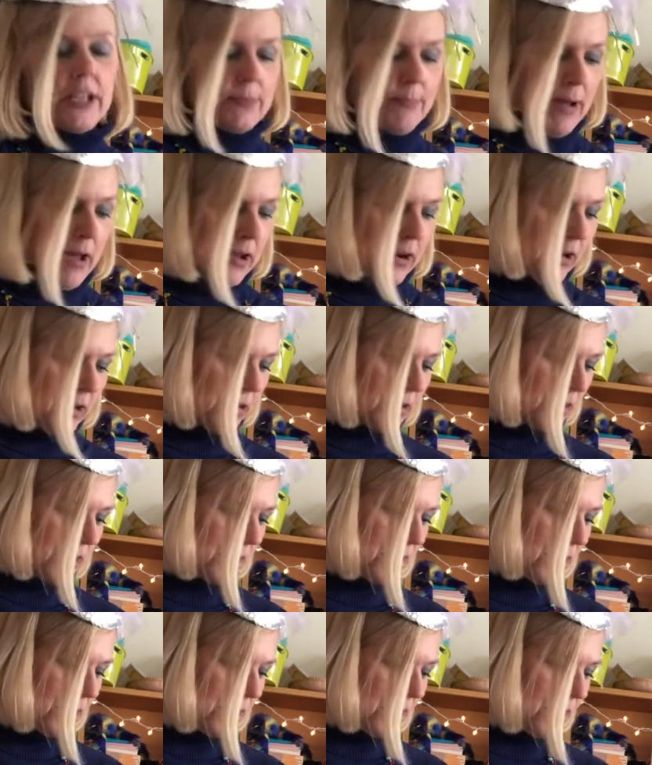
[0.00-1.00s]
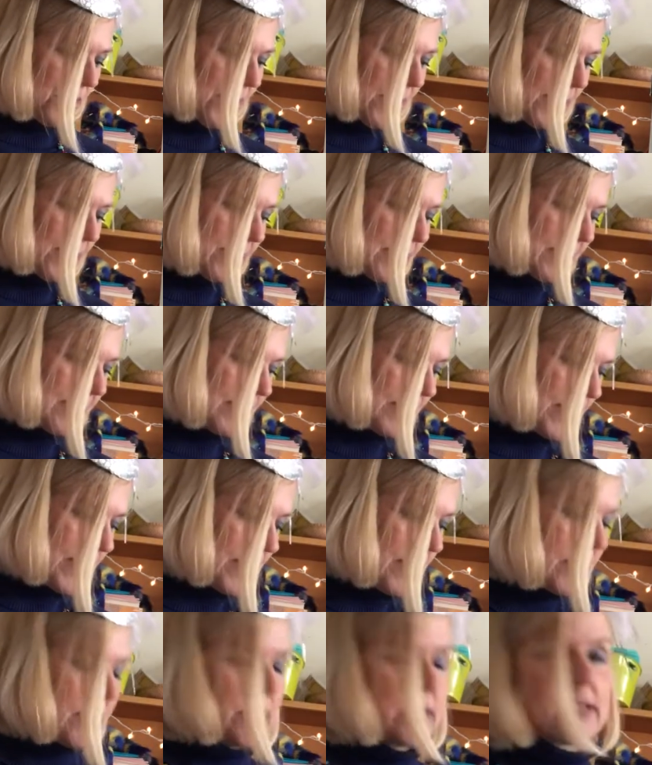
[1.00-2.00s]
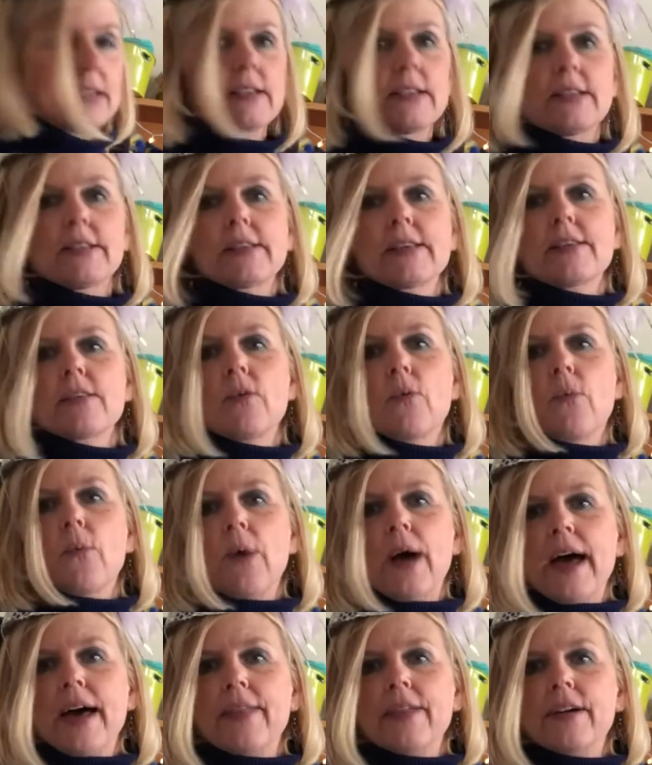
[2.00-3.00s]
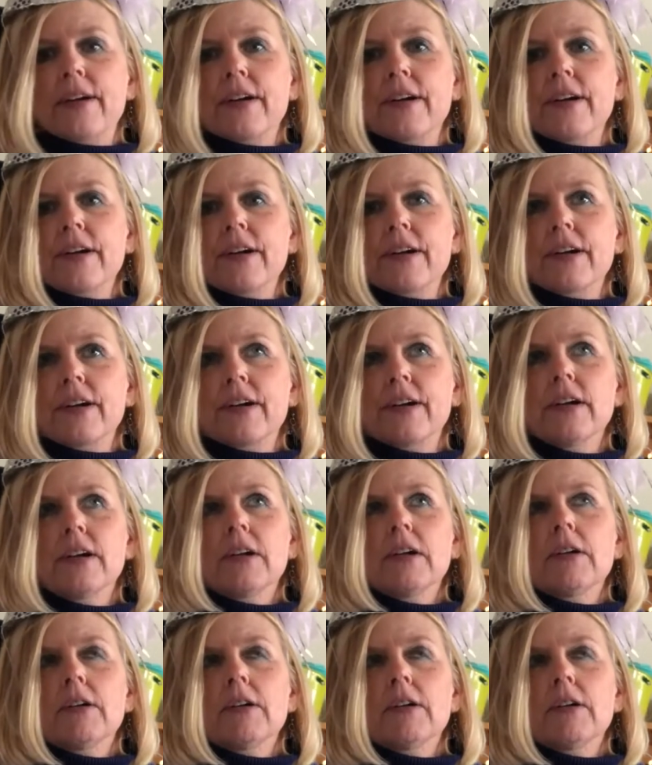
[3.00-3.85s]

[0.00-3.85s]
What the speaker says: about our earth and the seasons and the weather.